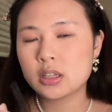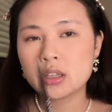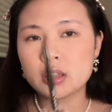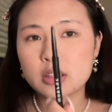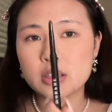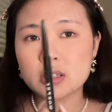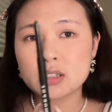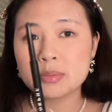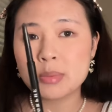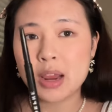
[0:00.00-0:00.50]

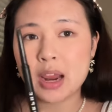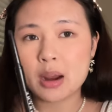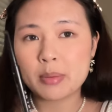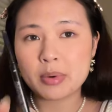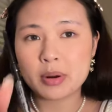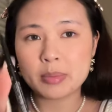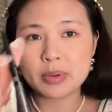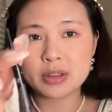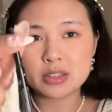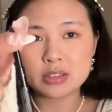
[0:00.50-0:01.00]
This is my
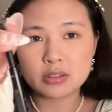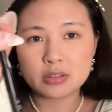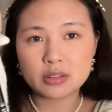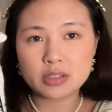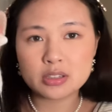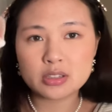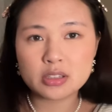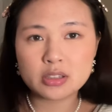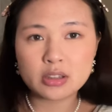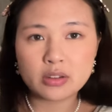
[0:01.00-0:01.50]
eyebrow pencil.
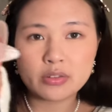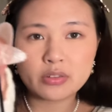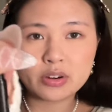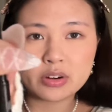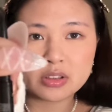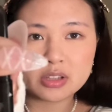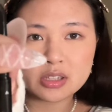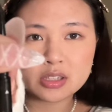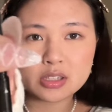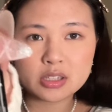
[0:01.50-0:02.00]
This is the
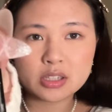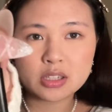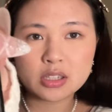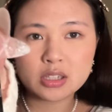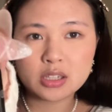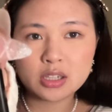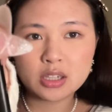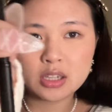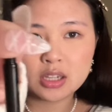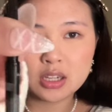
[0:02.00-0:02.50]
furthest
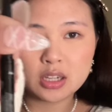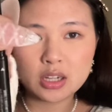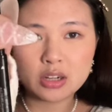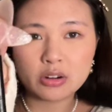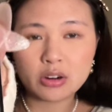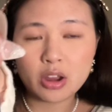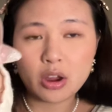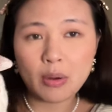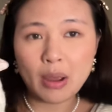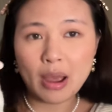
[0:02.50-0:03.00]
it'll
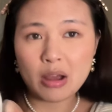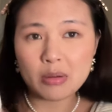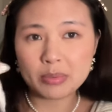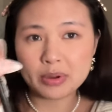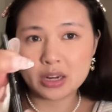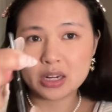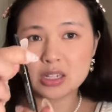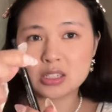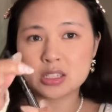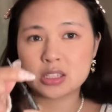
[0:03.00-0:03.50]
go out
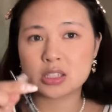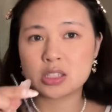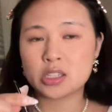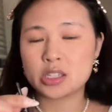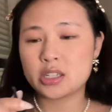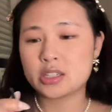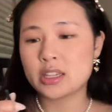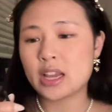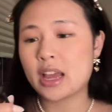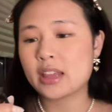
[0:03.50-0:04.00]
because she
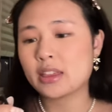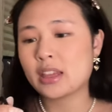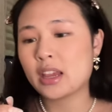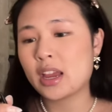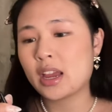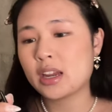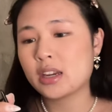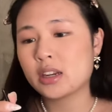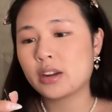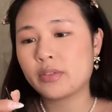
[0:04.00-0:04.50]
is at the
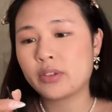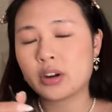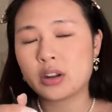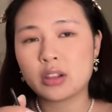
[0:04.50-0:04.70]
end of her